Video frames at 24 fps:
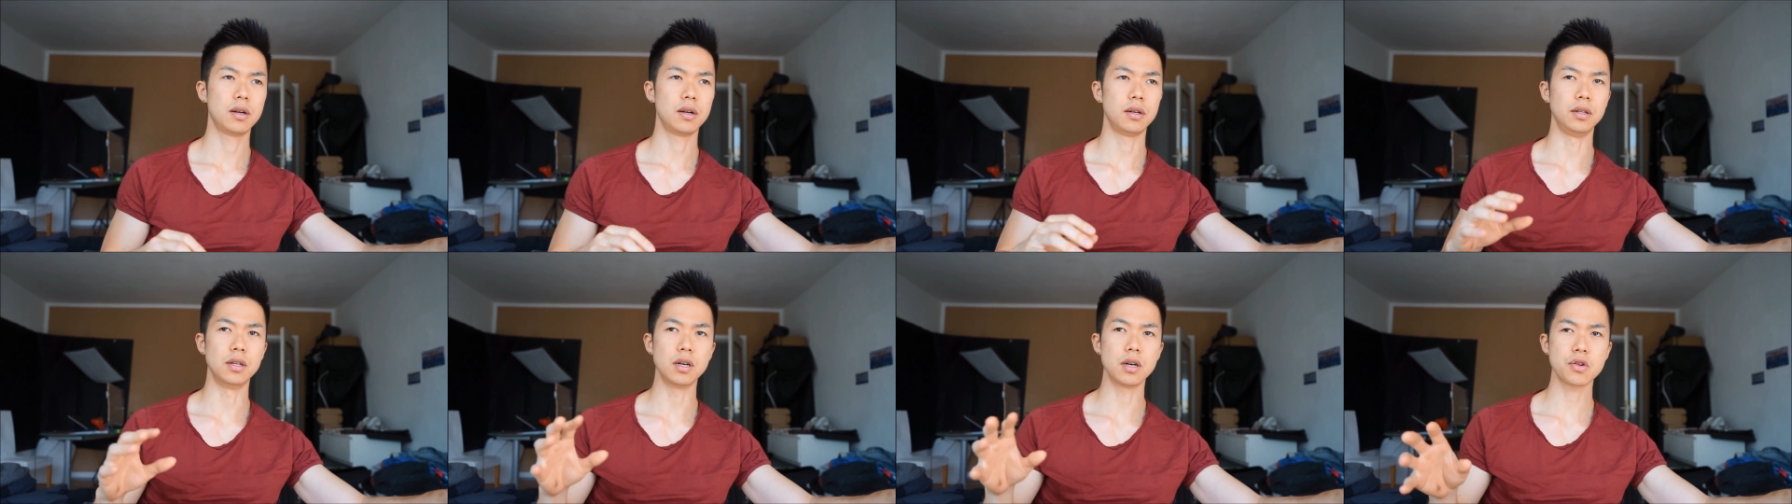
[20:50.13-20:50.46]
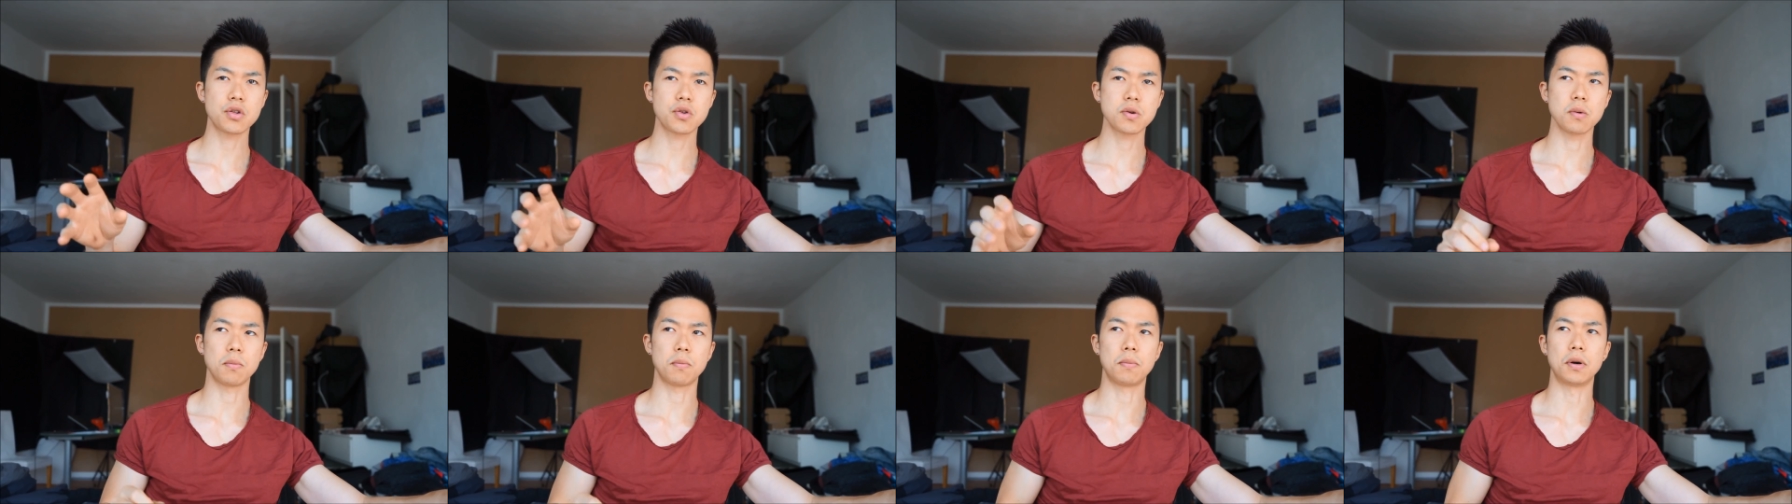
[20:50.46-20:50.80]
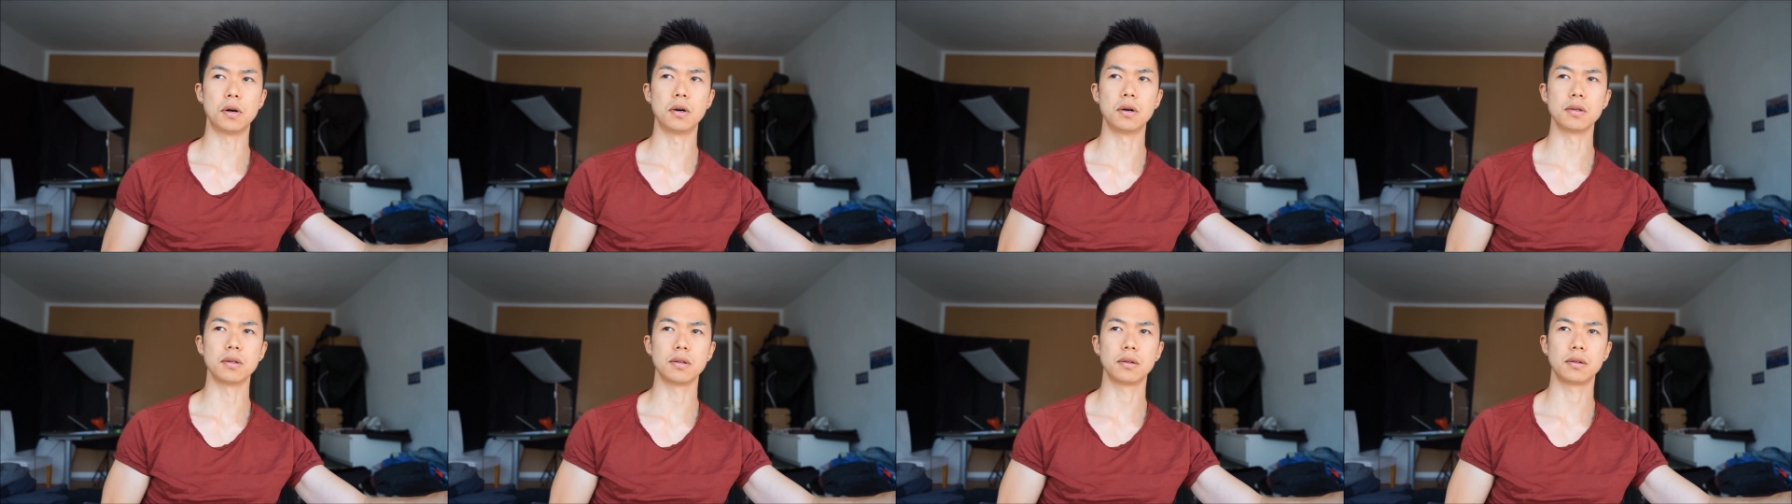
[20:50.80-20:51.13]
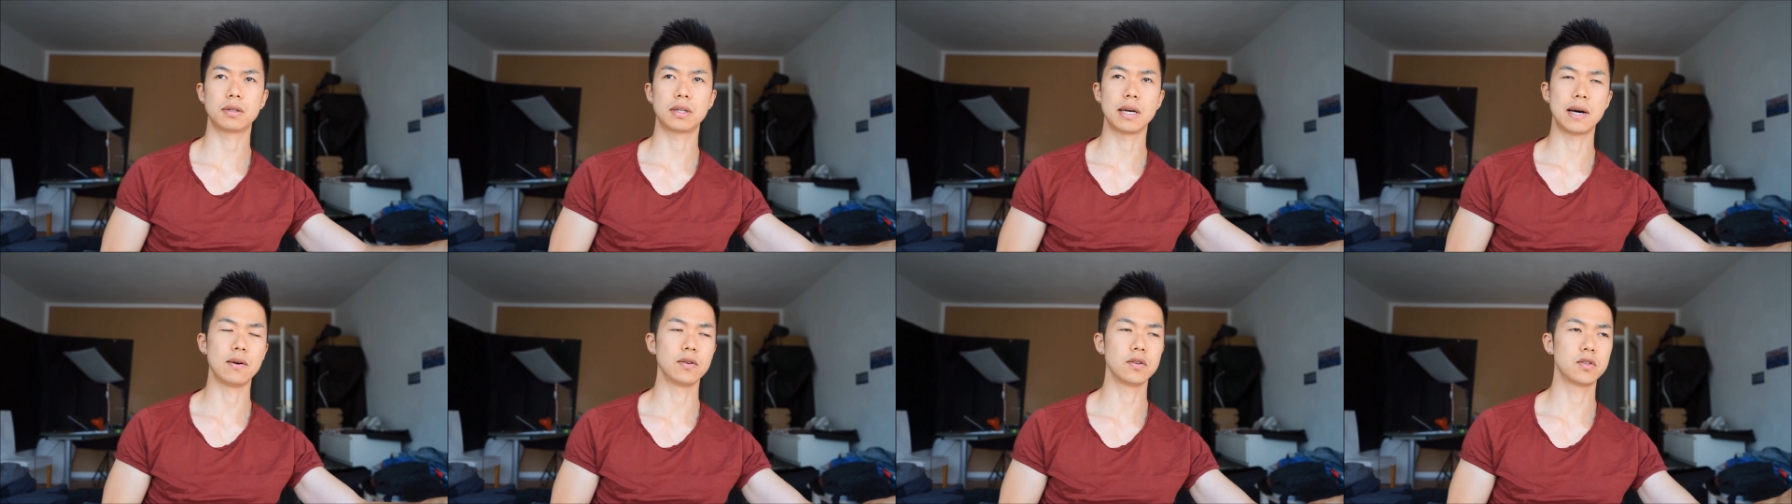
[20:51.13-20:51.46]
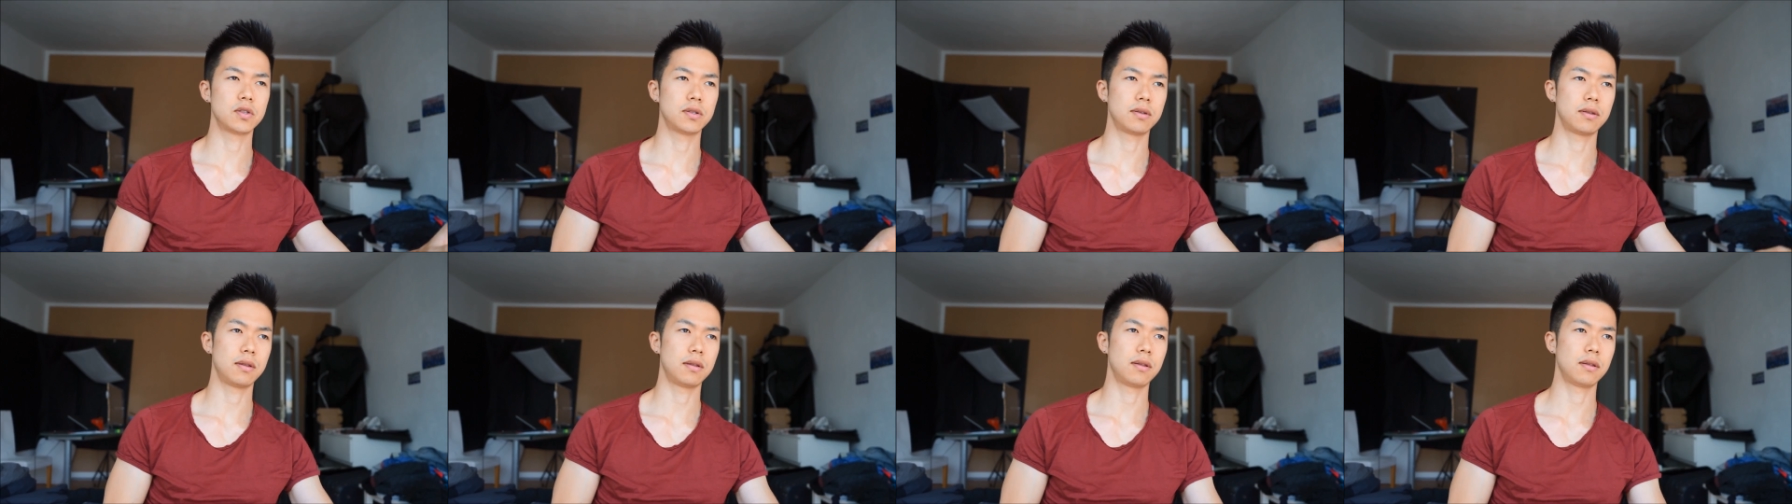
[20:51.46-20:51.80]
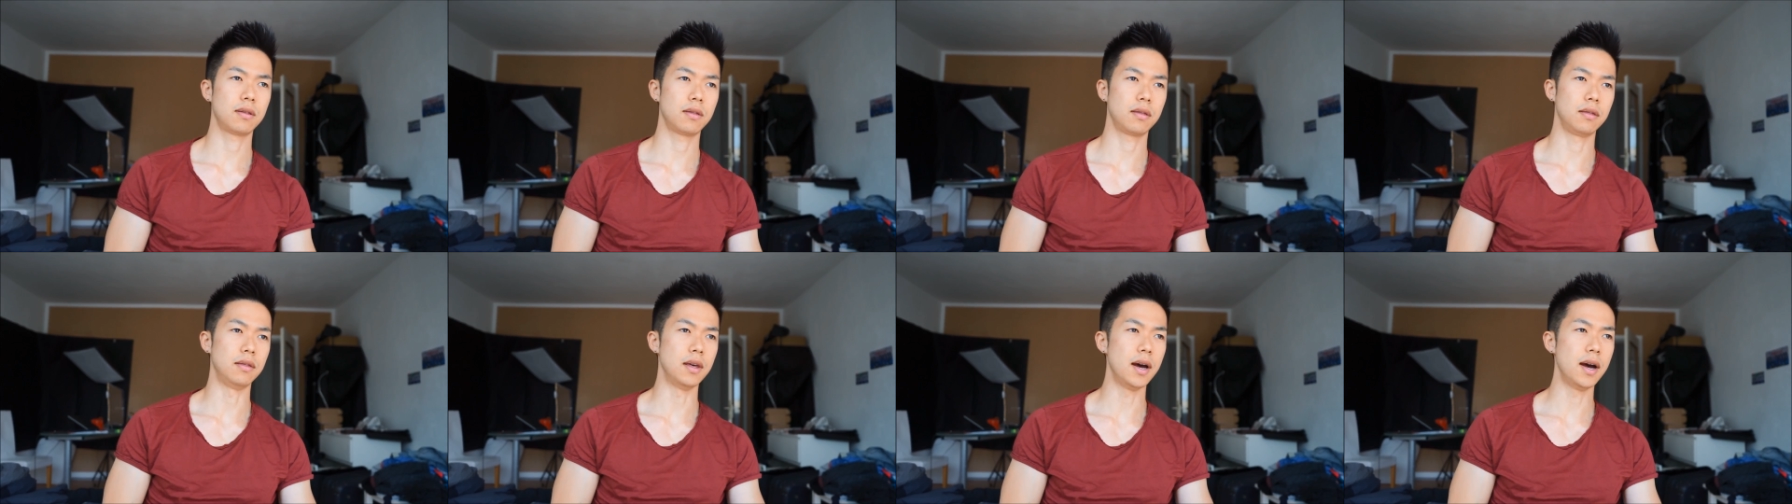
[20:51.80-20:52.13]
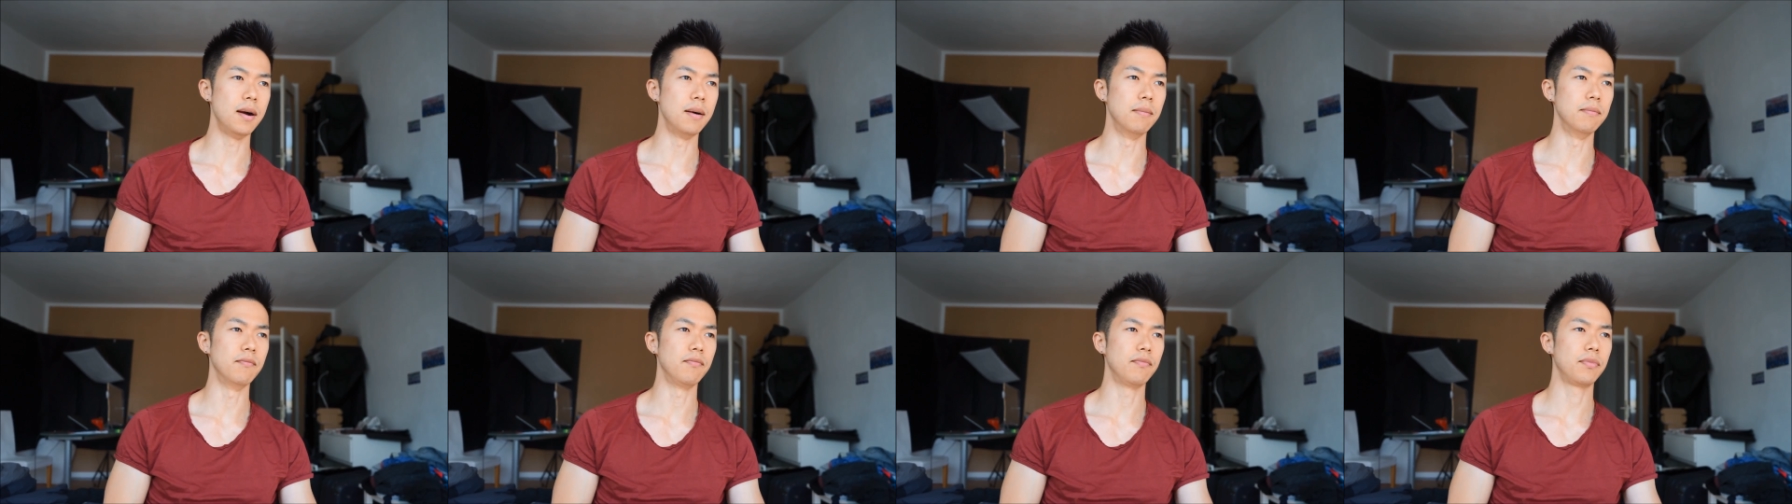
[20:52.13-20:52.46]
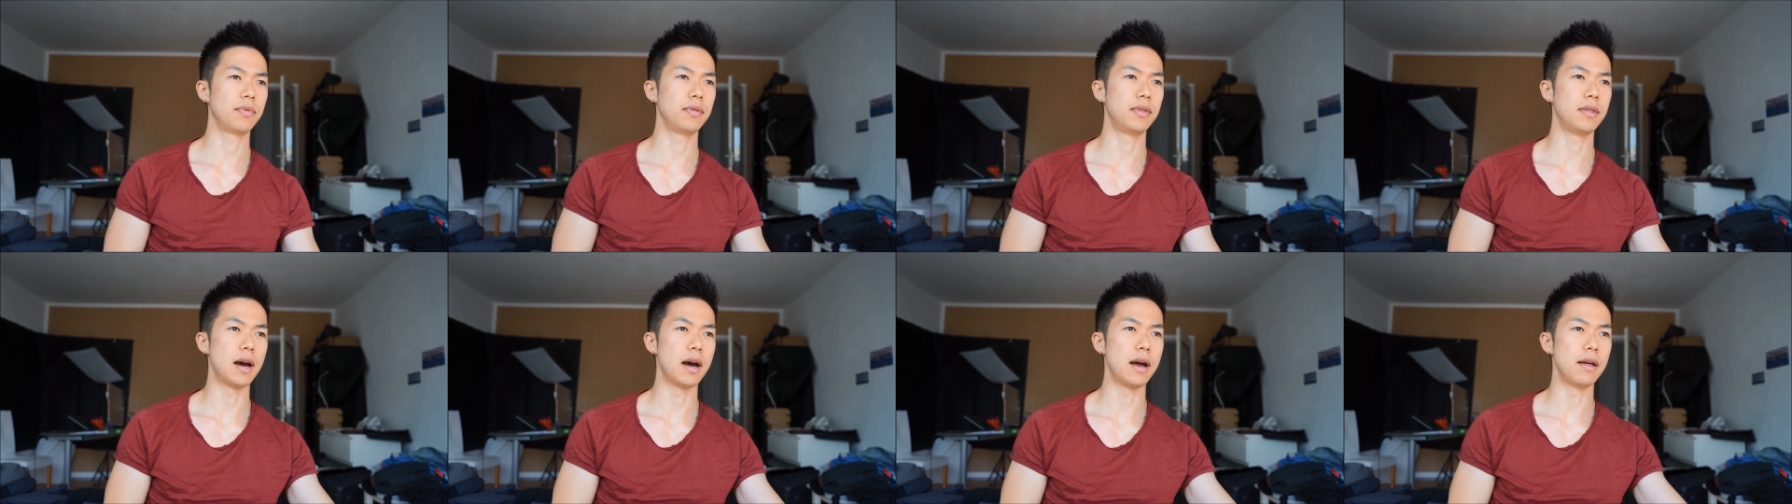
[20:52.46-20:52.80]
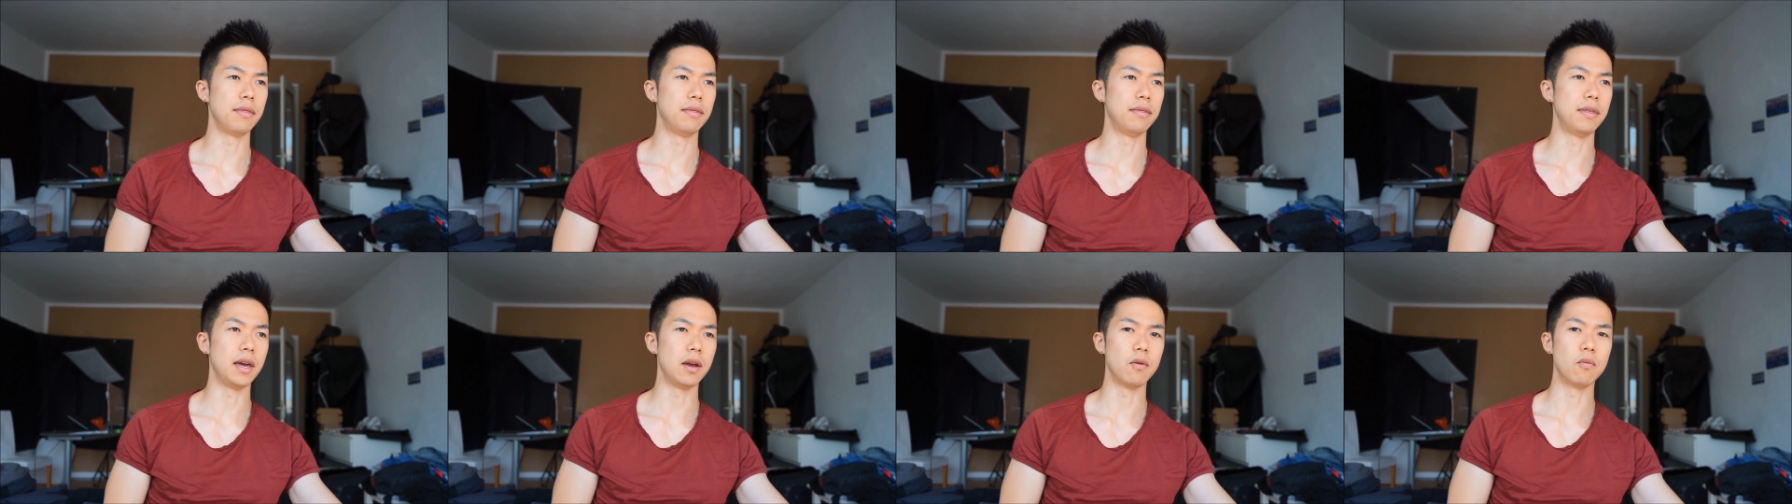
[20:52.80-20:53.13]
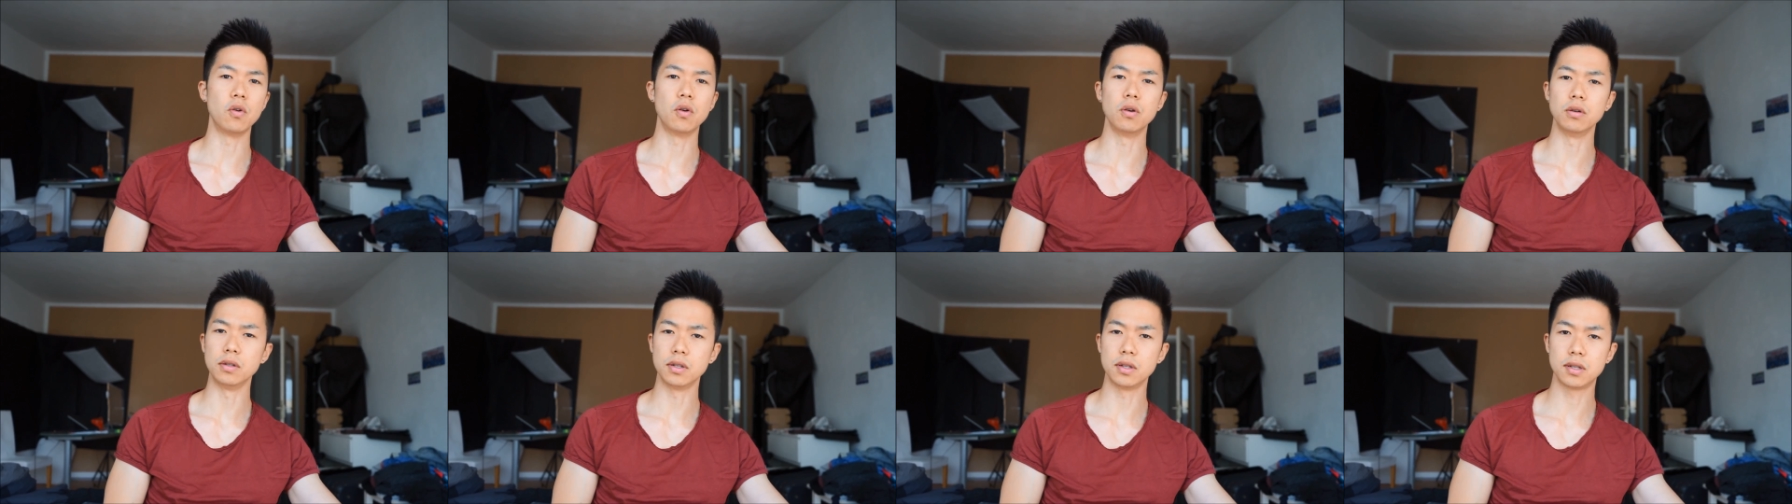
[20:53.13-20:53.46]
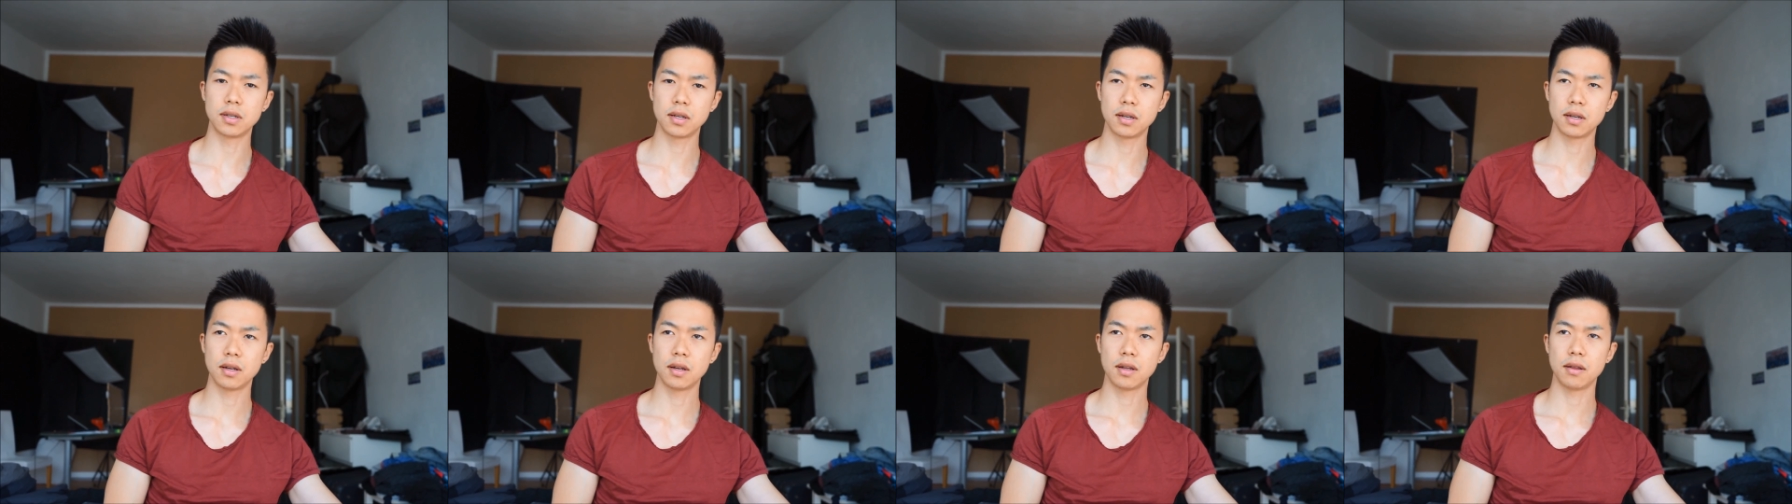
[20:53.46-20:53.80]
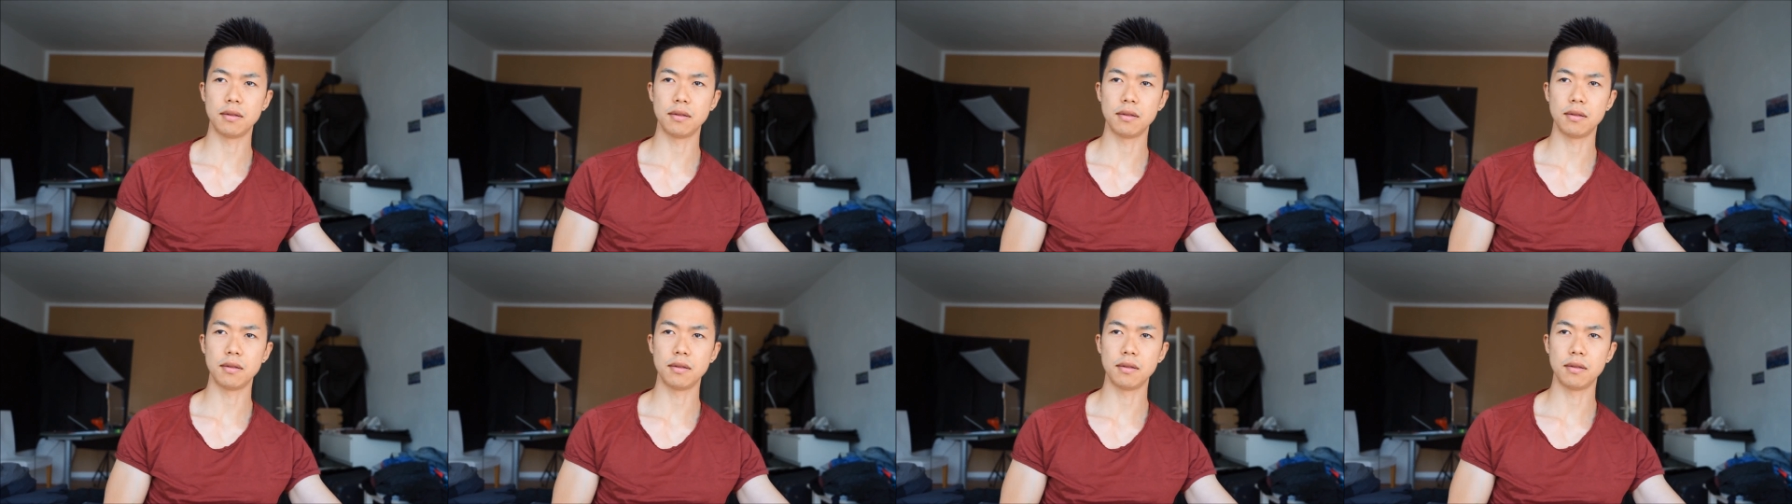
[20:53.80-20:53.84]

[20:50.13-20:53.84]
nurture part tells them that they want,